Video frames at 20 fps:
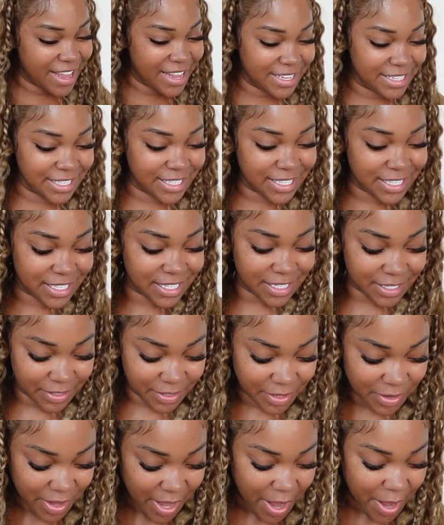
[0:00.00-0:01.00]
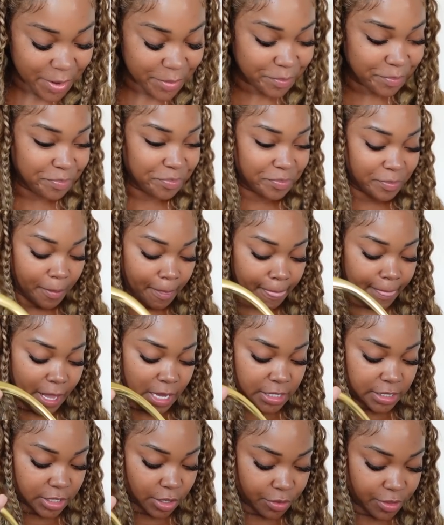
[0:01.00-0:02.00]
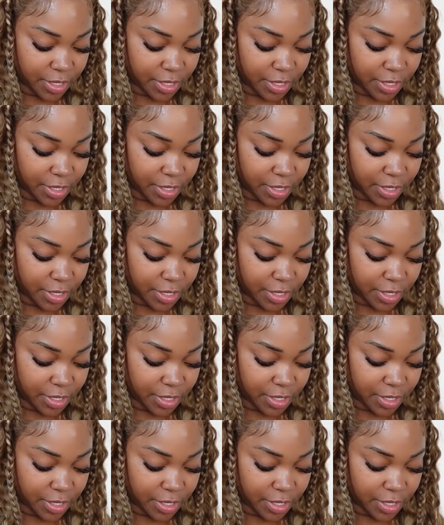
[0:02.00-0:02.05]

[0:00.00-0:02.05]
this, girl, yes. Okay, so